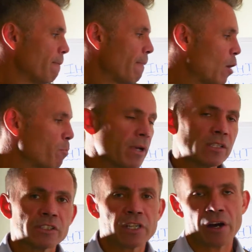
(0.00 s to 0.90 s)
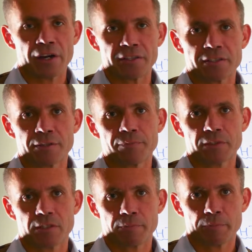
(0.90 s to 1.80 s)
Now Bill dies.
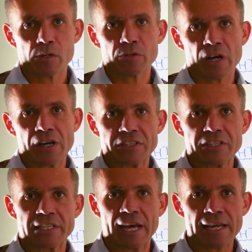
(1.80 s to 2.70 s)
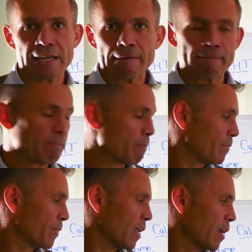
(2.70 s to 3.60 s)
So Bill dies today.
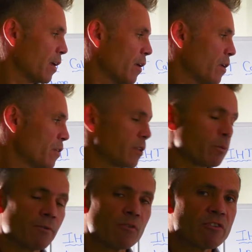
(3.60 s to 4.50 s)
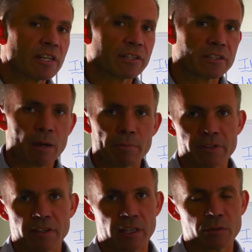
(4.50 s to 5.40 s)
So we've already
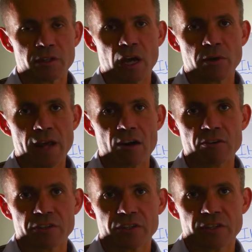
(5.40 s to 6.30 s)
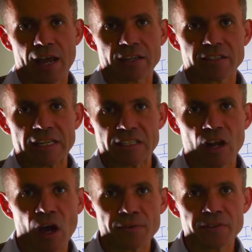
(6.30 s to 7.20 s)
established that there's no inheritance tax in his
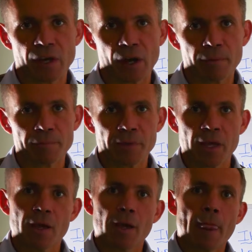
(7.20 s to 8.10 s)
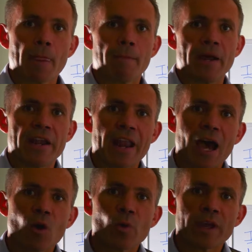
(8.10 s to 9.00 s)
lifetime, but
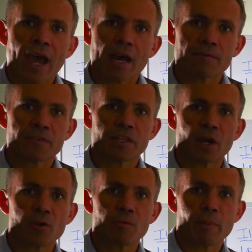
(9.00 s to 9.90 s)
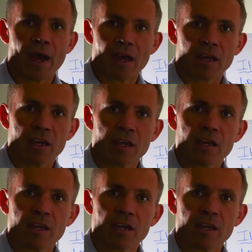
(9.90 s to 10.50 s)
now we have to go back